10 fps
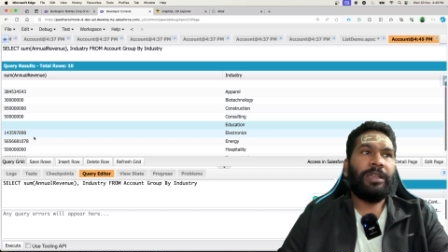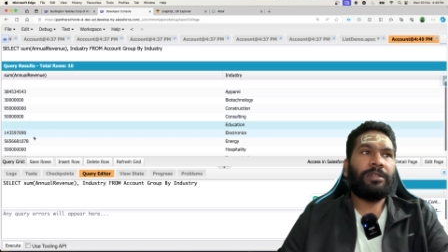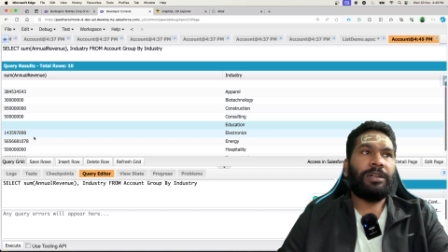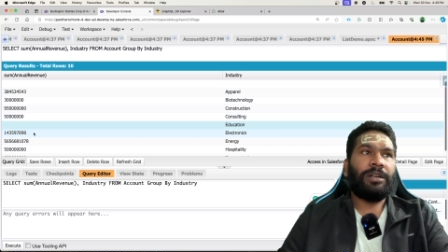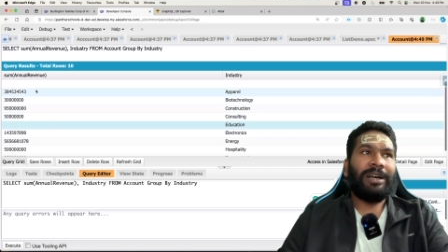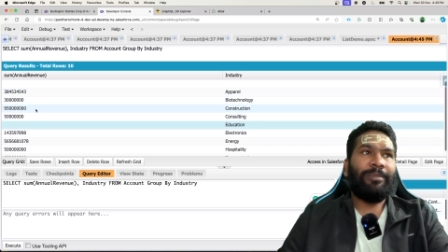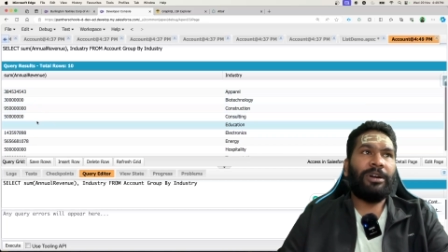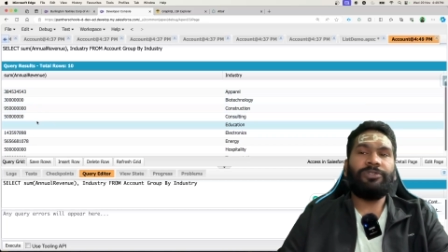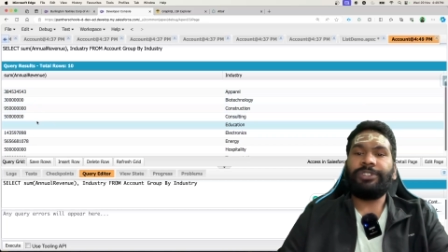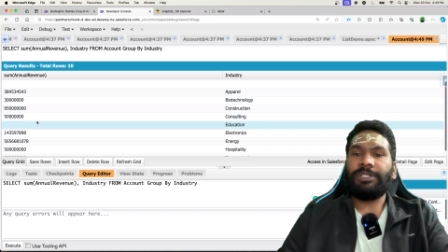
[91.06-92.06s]
the
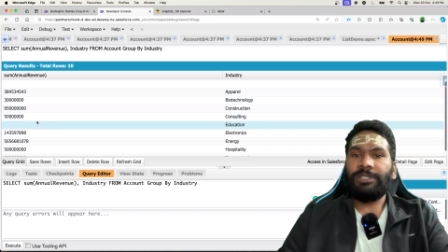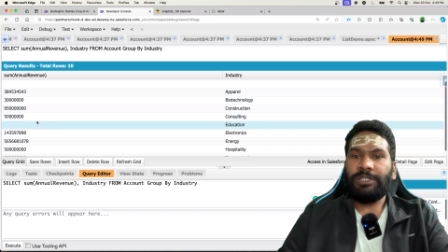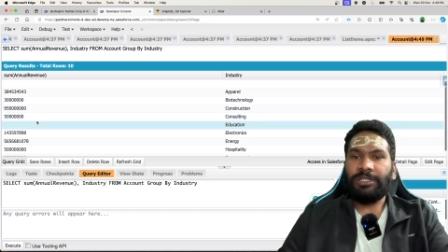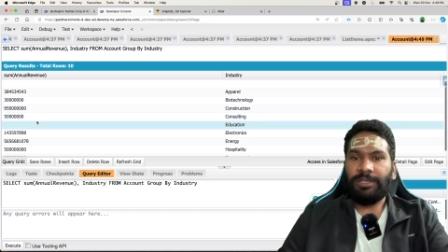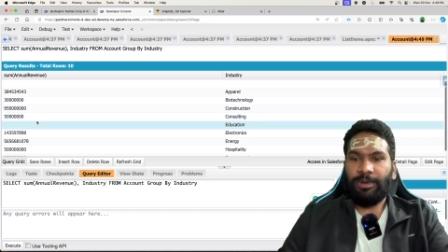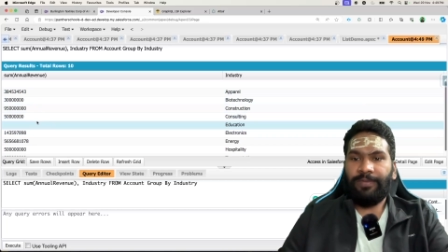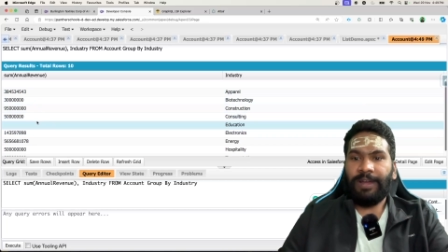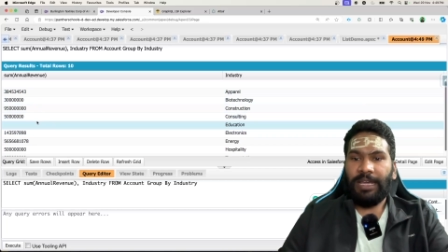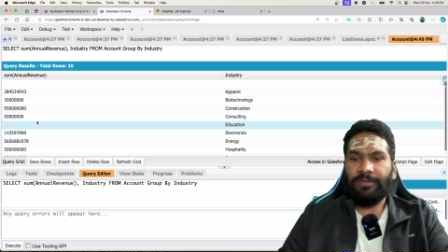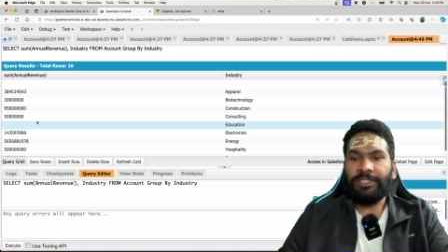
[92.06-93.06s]
amount the sum of
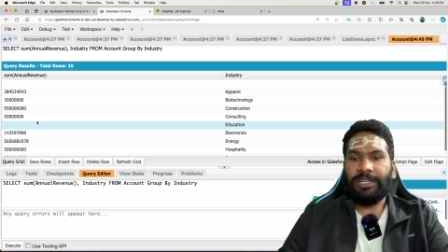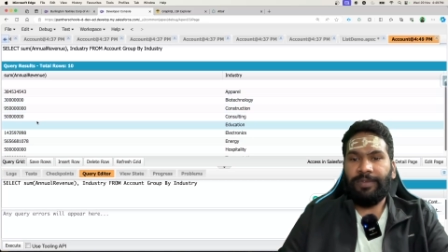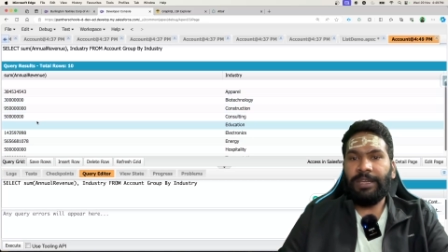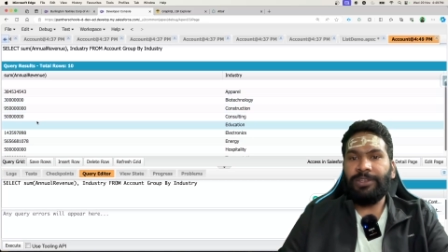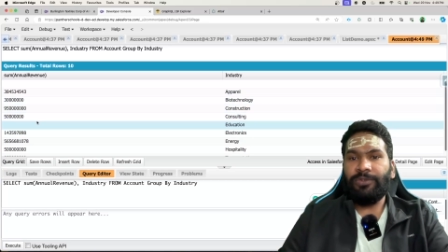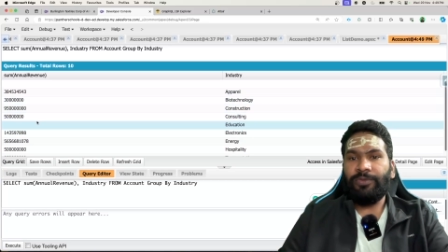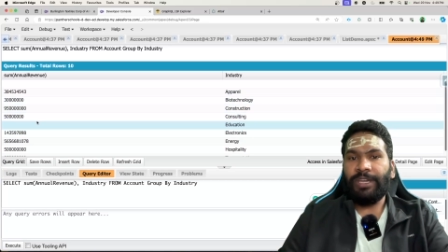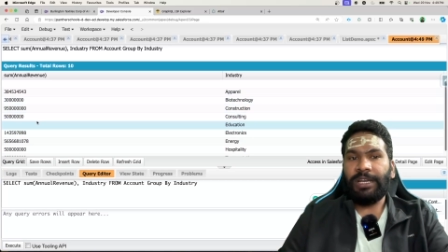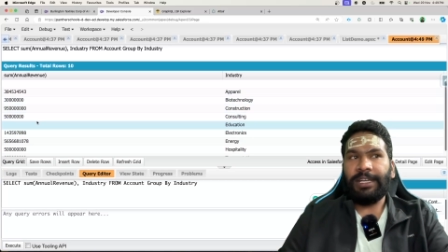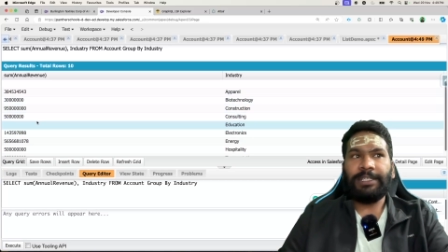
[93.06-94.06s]
annual revenue we
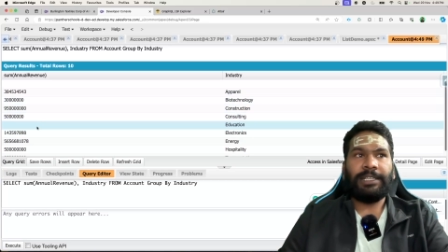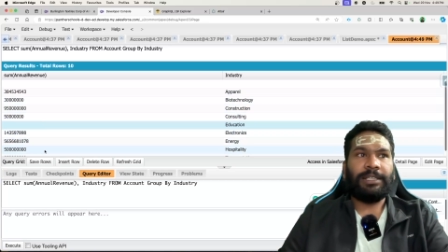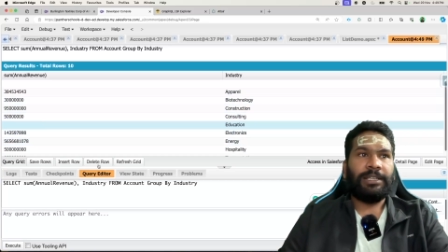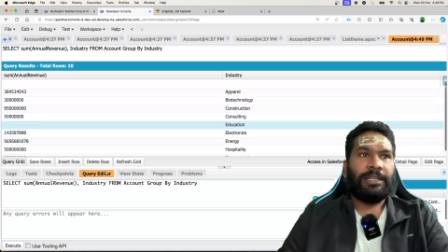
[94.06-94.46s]
are getting